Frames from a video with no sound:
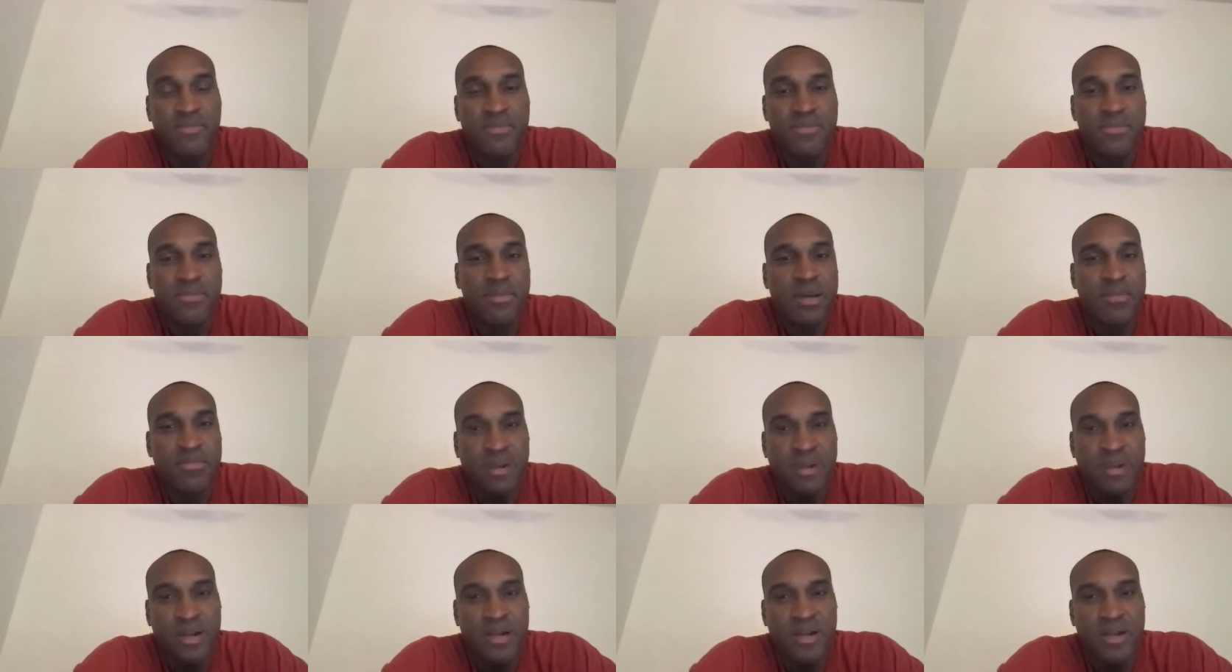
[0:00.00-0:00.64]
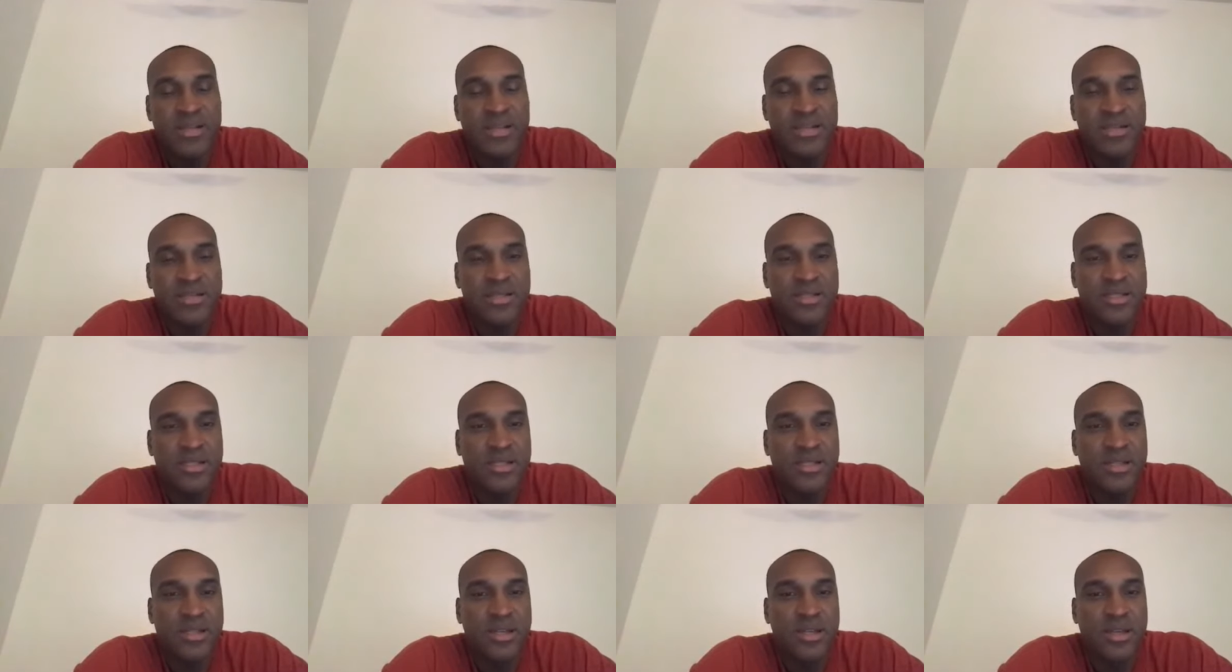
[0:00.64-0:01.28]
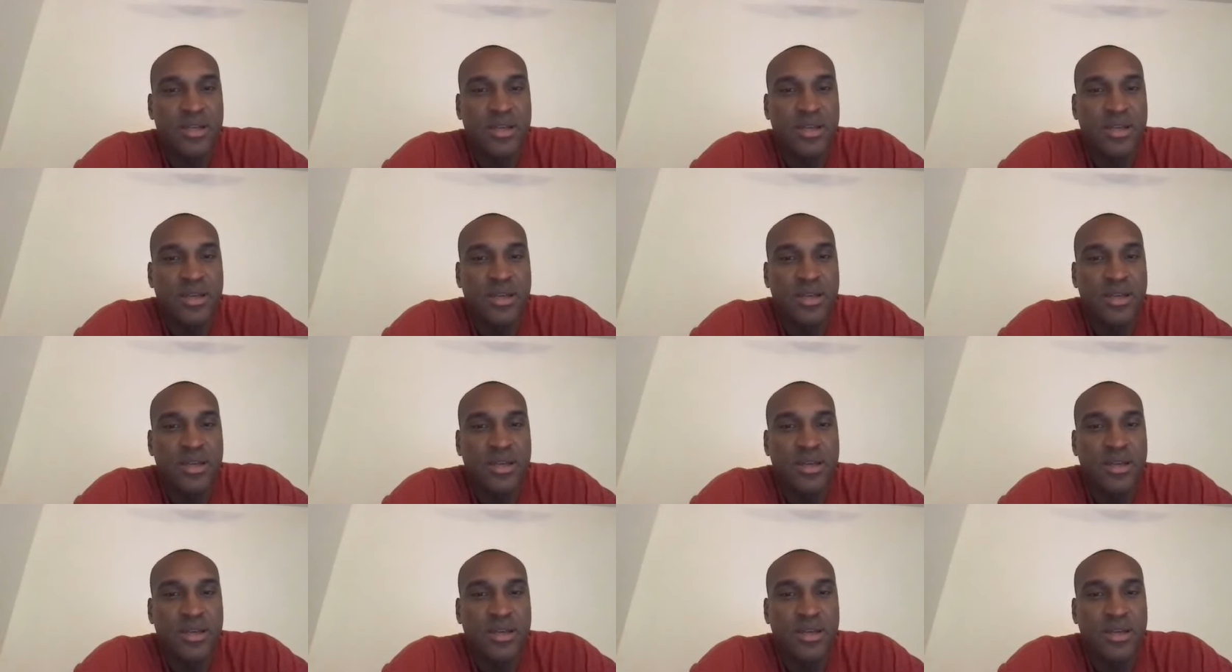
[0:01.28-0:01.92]
Americans.
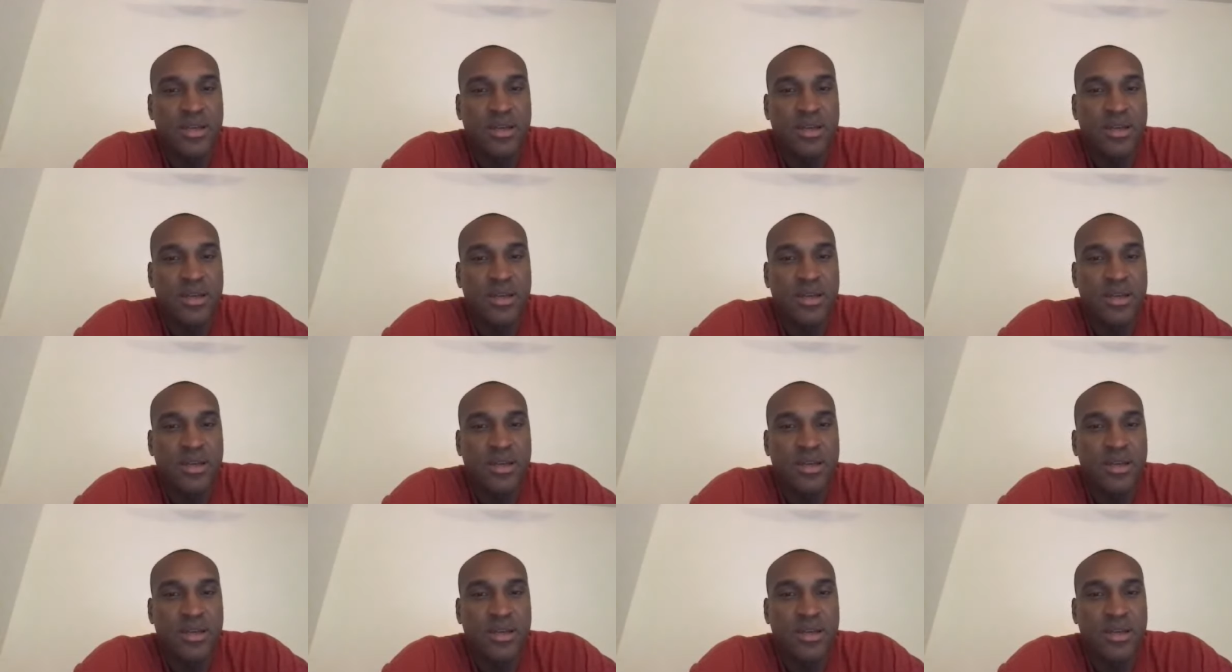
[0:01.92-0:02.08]
Wow.